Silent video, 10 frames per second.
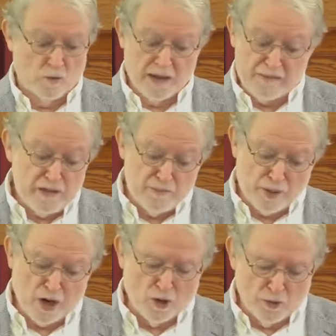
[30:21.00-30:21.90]
or maybe
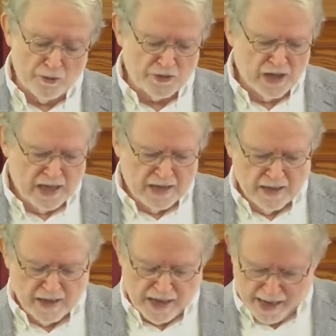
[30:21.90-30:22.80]
both,
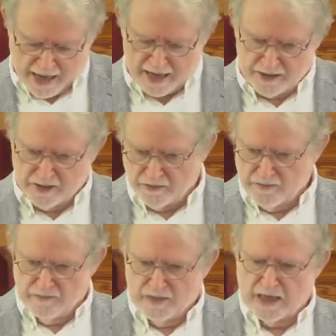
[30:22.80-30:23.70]
and
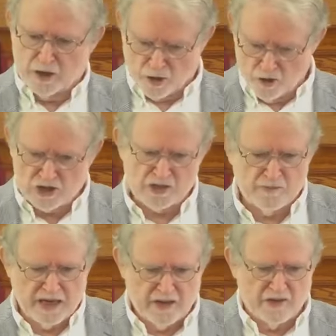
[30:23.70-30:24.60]
it occurred
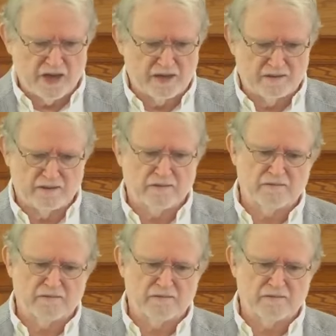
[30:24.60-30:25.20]
to me that